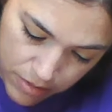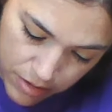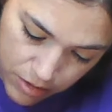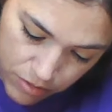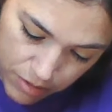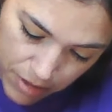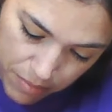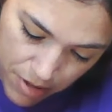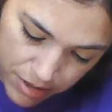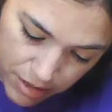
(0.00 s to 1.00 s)
that using my
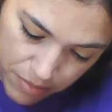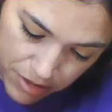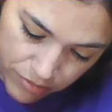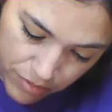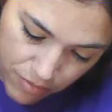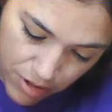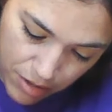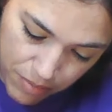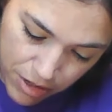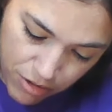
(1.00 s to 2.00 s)
Posca pens would
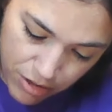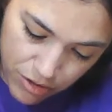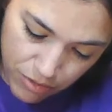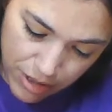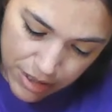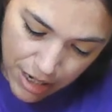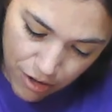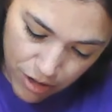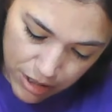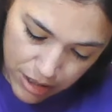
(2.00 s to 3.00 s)
work, but you could totally
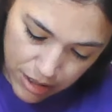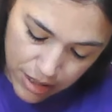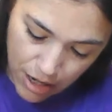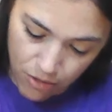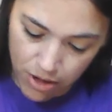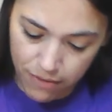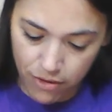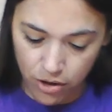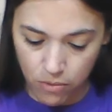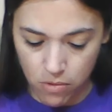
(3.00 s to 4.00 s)
decorate these
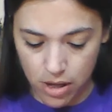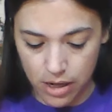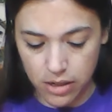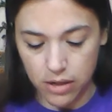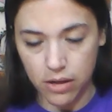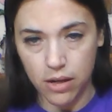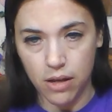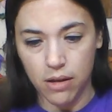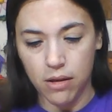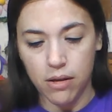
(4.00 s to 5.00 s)
however you want.
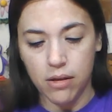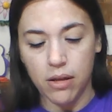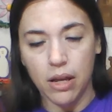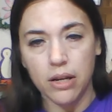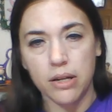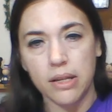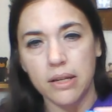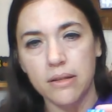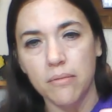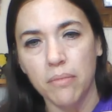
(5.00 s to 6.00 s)
Just
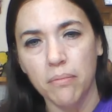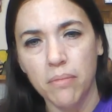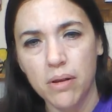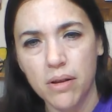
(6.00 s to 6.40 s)
get some.